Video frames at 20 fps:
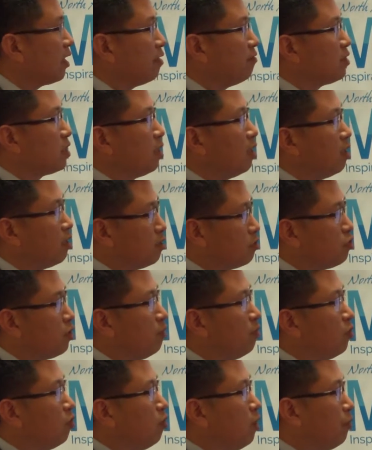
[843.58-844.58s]
gives us a lot of
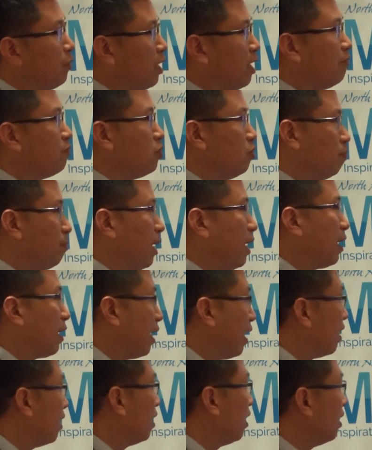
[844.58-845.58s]
trouble when we have to back
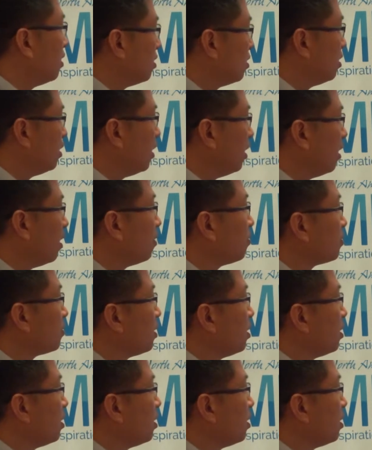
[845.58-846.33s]
analyze the data.